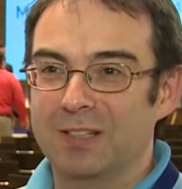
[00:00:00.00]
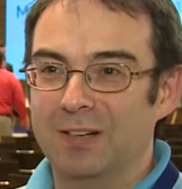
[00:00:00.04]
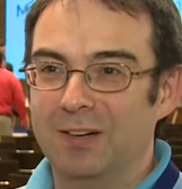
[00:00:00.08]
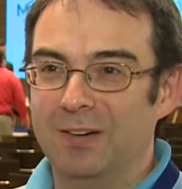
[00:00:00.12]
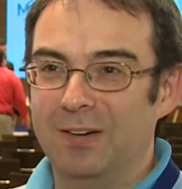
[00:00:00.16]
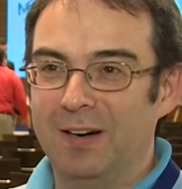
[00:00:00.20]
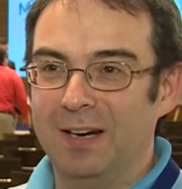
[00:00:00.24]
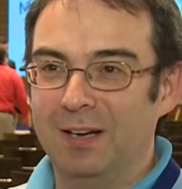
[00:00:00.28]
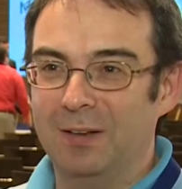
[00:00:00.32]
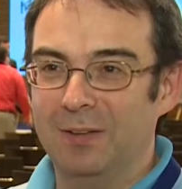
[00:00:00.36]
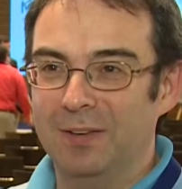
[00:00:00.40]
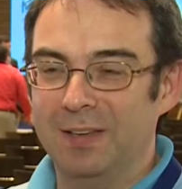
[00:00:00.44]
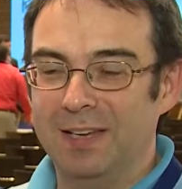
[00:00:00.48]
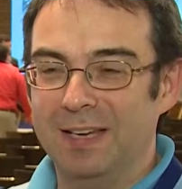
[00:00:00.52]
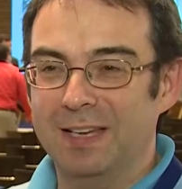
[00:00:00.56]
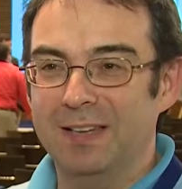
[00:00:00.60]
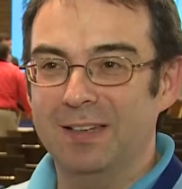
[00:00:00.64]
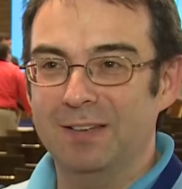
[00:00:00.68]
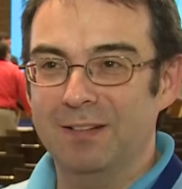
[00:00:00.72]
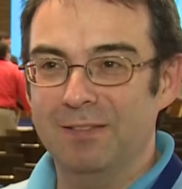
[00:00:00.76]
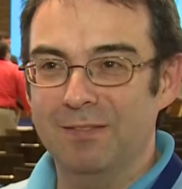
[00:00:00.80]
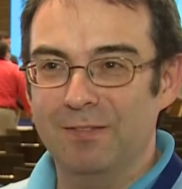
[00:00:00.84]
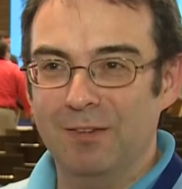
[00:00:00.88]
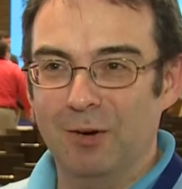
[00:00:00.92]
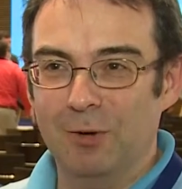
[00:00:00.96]
that are out there
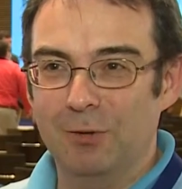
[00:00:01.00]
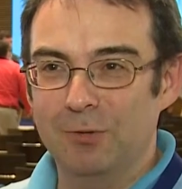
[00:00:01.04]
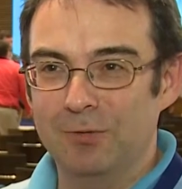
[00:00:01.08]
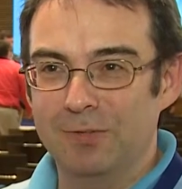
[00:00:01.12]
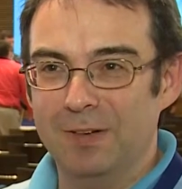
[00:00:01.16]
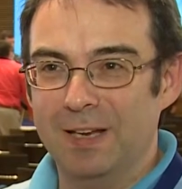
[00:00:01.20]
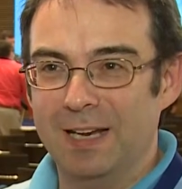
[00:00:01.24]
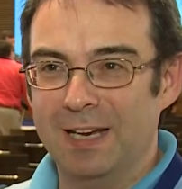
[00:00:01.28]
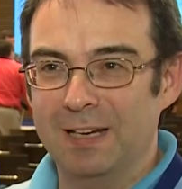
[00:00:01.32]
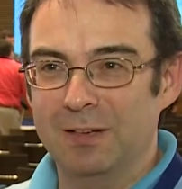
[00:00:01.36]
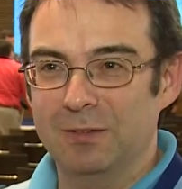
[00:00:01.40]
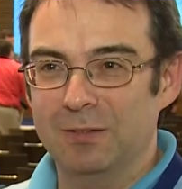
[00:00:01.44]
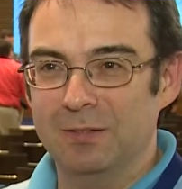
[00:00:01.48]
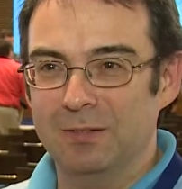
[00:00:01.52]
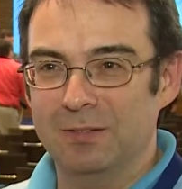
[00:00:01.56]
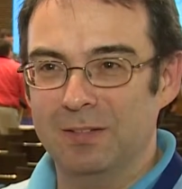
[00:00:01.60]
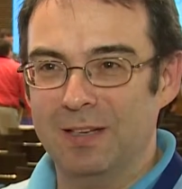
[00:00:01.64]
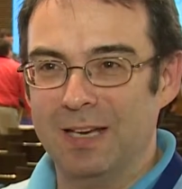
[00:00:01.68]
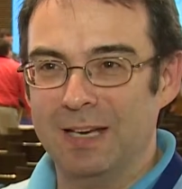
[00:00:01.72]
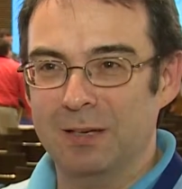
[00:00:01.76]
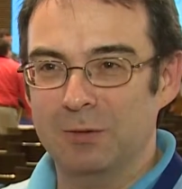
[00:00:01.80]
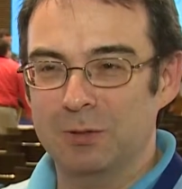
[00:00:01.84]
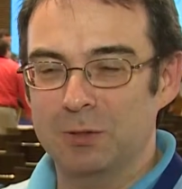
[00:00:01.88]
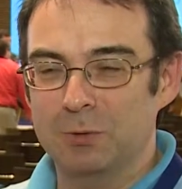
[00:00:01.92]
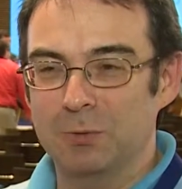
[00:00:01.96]
that involve
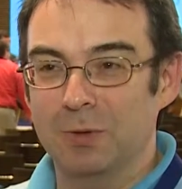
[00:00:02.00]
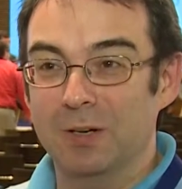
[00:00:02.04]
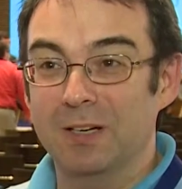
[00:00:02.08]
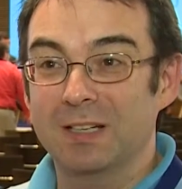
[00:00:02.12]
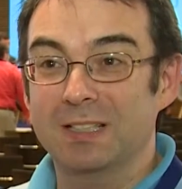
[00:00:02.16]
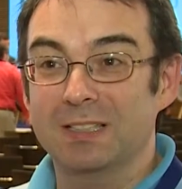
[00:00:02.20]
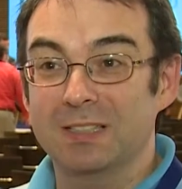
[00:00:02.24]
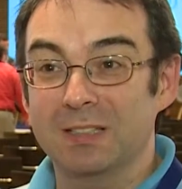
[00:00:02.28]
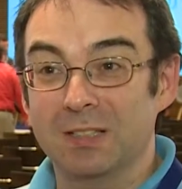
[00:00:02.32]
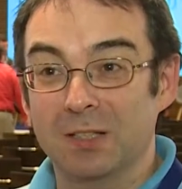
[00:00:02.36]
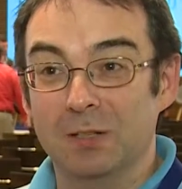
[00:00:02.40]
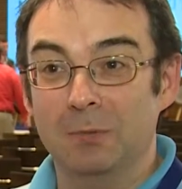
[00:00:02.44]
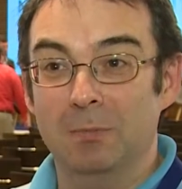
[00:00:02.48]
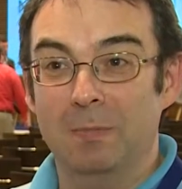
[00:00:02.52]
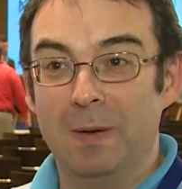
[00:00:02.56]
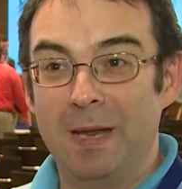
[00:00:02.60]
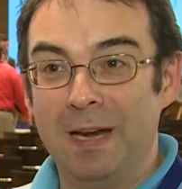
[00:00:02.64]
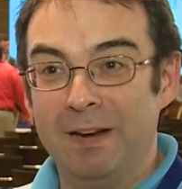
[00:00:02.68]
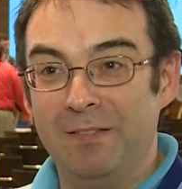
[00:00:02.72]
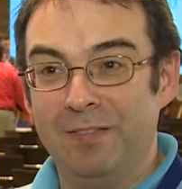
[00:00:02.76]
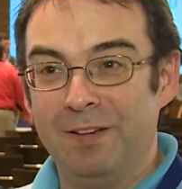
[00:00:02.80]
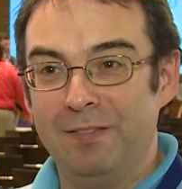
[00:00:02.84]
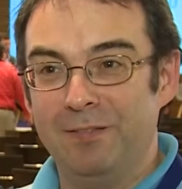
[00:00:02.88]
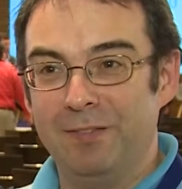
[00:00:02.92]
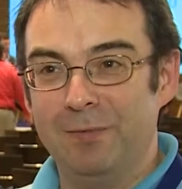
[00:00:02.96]
language workers and could
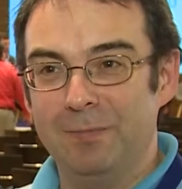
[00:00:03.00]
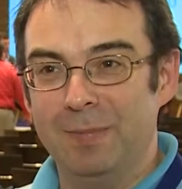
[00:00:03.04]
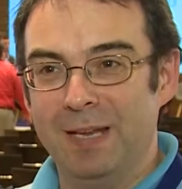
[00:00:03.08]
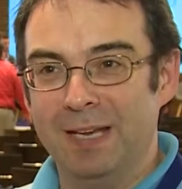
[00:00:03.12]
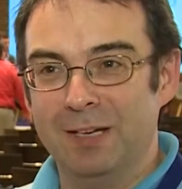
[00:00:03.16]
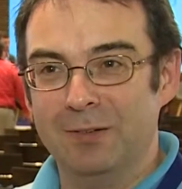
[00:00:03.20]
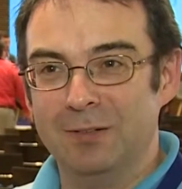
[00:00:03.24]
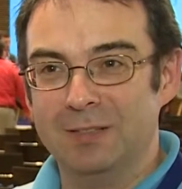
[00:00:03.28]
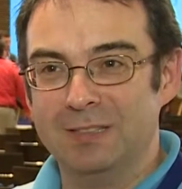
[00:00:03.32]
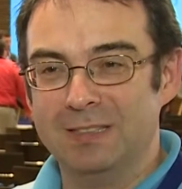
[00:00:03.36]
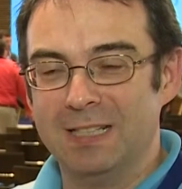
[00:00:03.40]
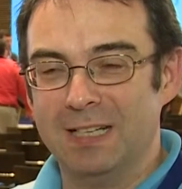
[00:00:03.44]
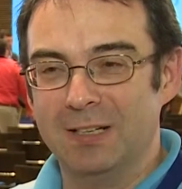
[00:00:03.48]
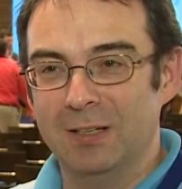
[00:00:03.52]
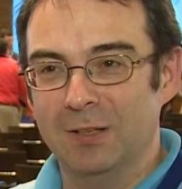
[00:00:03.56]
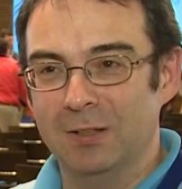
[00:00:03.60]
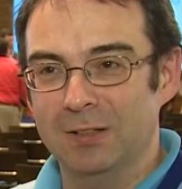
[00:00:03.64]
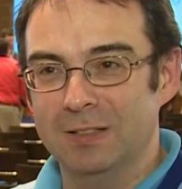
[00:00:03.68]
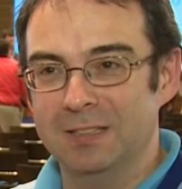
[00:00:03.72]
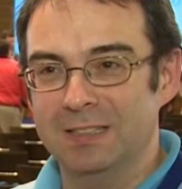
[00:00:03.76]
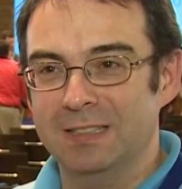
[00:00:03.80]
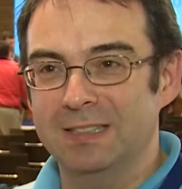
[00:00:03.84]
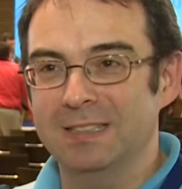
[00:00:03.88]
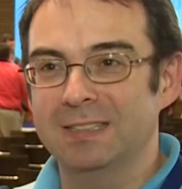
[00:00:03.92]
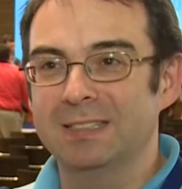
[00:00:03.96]
benefit from language
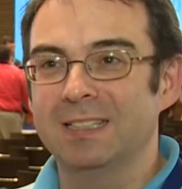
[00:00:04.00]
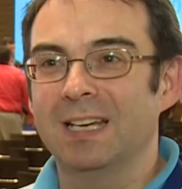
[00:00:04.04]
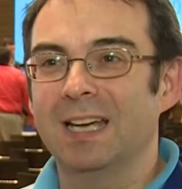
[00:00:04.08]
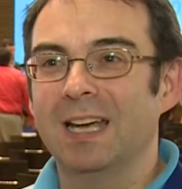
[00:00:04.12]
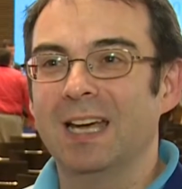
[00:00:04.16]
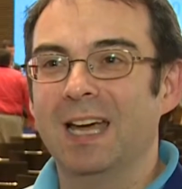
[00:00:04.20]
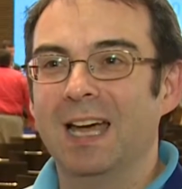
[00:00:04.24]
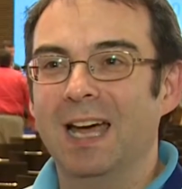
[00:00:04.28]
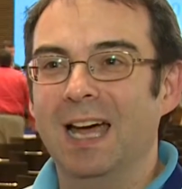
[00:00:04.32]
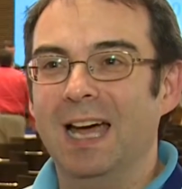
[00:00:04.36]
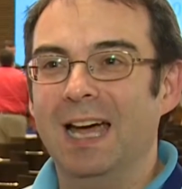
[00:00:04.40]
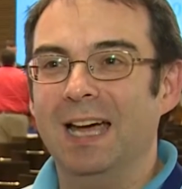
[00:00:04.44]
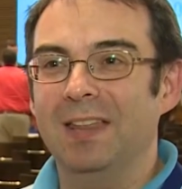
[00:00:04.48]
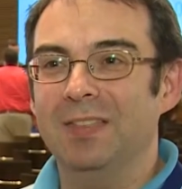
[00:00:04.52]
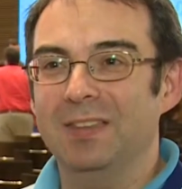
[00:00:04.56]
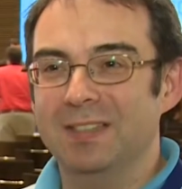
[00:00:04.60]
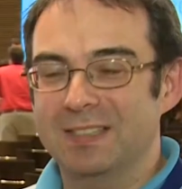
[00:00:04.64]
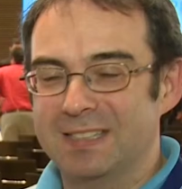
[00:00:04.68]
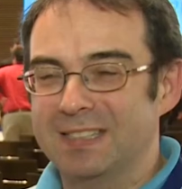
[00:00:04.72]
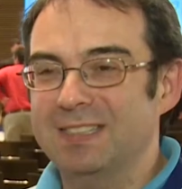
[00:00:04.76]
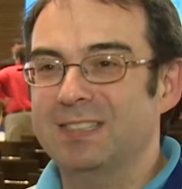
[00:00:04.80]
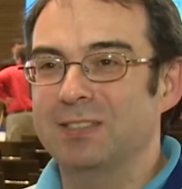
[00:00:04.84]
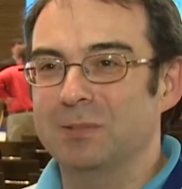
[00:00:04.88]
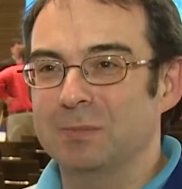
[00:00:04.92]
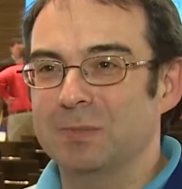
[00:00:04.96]
technologies, and the
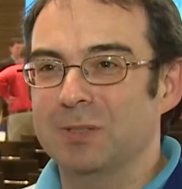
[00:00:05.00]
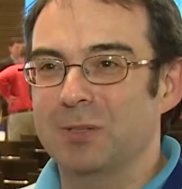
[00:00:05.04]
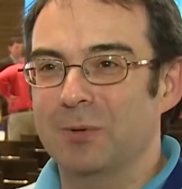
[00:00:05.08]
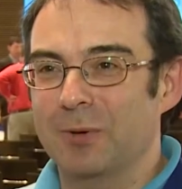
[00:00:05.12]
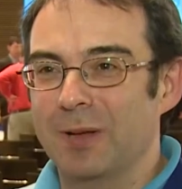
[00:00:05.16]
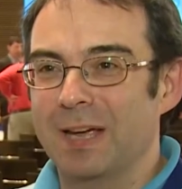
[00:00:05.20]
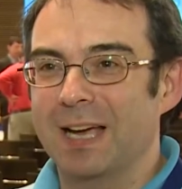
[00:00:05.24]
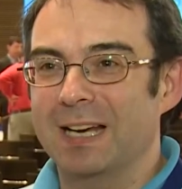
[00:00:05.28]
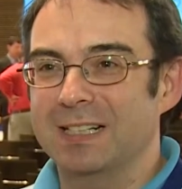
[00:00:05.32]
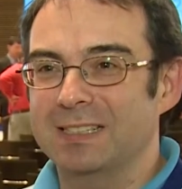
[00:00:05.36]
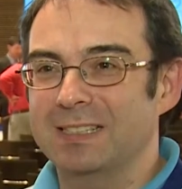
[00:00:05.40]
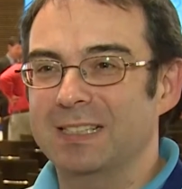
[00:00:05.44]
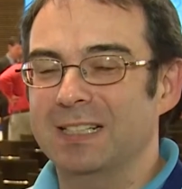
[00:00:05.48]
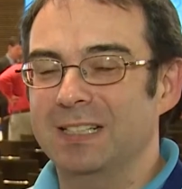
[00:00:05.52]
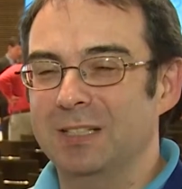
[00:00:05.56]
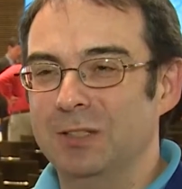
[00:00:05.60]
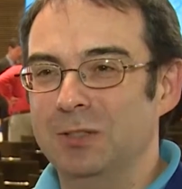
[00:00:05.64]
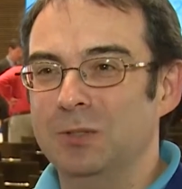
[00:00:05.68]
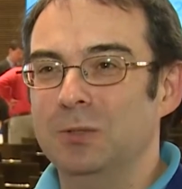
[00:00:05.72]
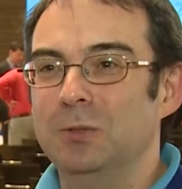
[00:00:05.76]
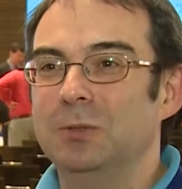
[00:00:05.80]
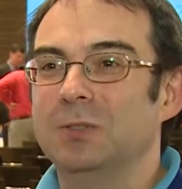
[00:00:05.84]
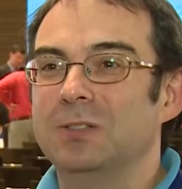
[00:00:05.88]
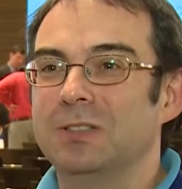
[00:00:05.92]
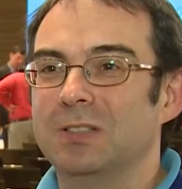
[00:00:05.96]
systems that we actually
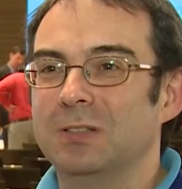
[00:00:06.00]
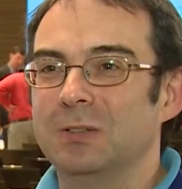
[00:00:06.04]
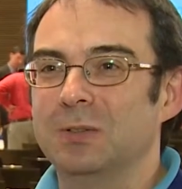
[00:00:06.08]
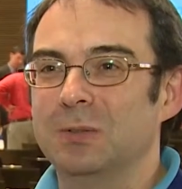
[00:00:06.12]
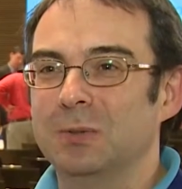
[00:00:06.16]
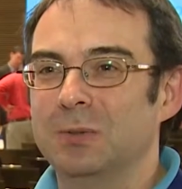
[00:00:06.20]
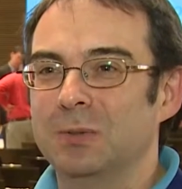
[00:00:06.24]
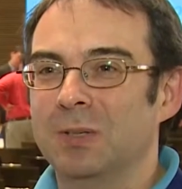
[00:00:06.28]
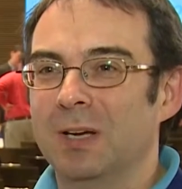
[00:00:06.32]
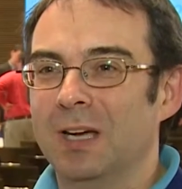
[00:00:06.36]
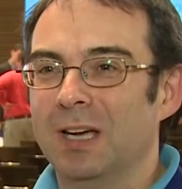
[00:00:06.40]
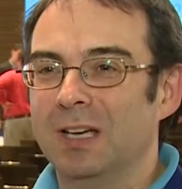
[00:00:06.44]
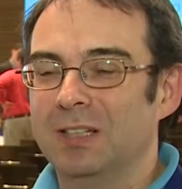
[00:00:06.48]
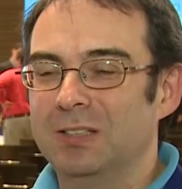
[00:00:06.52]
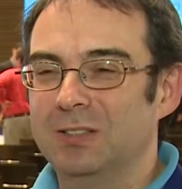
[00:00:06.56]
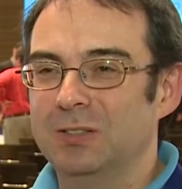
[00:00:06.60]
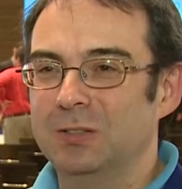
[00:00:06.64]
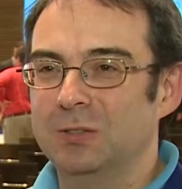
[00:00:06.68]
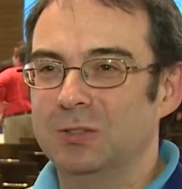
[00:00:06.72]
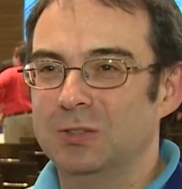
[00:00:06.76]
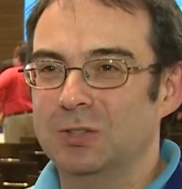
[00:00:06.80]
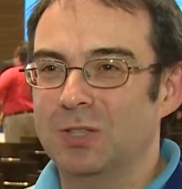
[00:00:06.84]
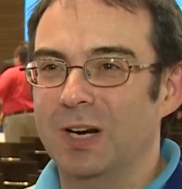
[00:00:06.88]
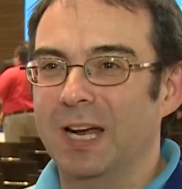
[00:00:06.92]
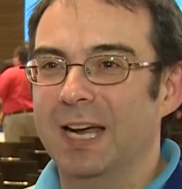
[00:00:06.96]
use to
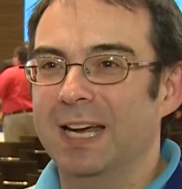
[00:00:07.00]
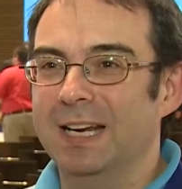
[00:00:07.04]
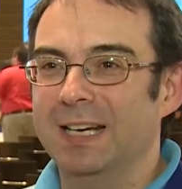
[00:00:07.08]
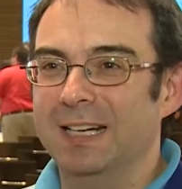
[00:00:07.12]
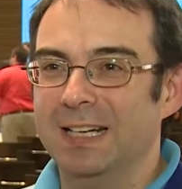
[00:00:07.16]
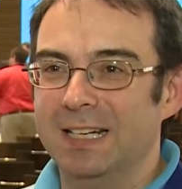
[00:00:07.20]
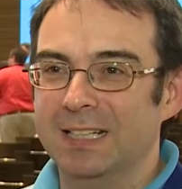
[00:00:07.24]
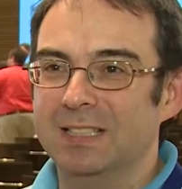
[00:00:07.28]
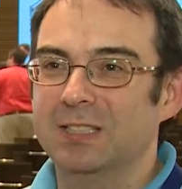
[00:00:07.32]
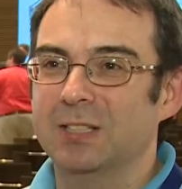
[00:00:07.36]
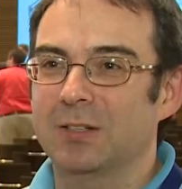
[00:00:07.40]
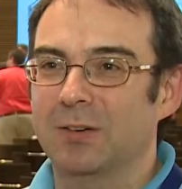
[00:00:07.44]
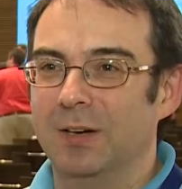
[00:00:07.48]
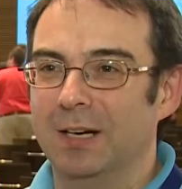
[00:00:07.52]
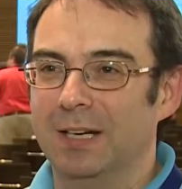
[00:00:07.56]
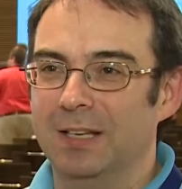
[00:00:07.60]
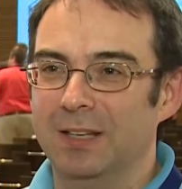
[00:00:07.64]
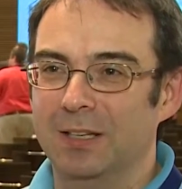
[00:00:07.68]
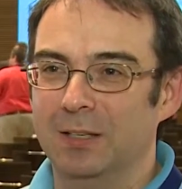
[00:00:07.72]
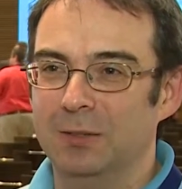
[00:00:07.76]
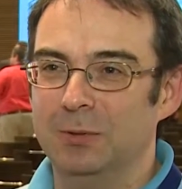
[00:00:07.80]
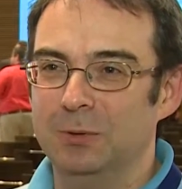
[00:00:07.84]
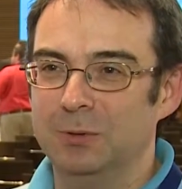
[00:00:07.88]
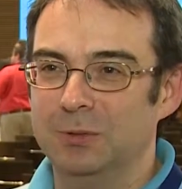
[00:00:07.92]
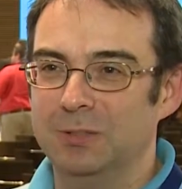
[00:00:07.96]
train and integrate
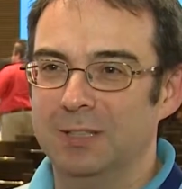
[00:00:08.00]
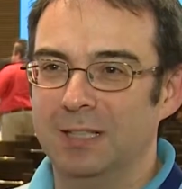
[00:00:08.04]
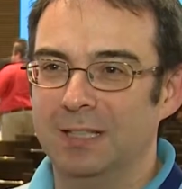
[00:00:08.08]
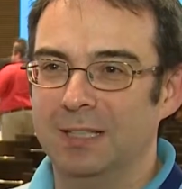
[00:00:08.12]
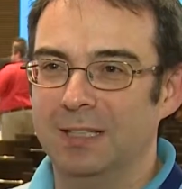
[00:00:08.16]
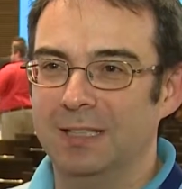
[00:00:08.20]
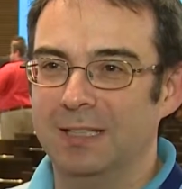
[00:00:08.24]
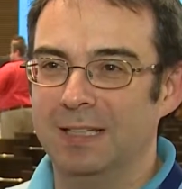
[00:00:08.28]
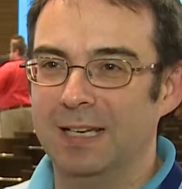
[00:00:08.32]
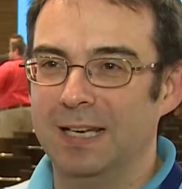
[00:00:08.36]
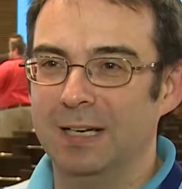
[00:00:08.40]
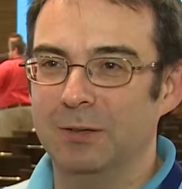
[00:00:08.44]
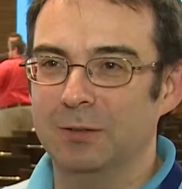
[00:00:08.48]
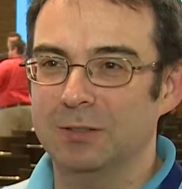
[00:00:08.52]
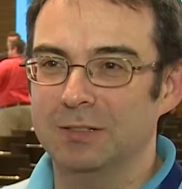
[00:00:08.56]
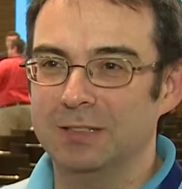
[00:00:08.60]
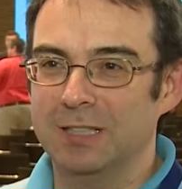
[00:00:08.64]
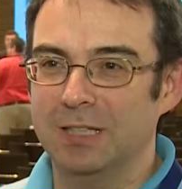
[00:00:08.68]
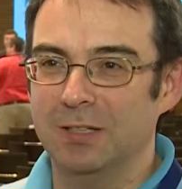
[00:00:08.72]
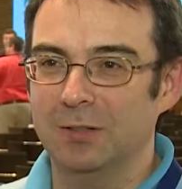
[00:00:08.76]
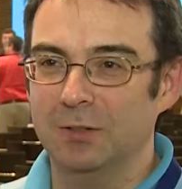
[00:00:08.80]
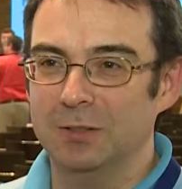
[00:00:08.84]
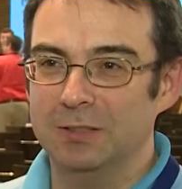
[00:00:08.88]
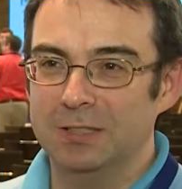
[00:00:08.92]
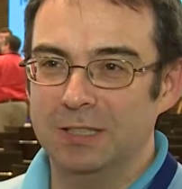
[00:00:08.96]
those language
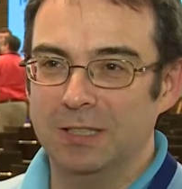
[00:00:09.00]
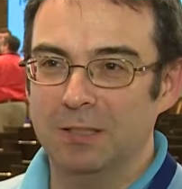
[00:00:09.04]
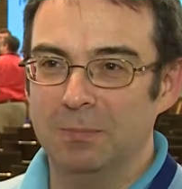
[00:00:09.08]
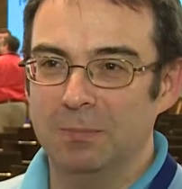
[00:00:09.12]
technology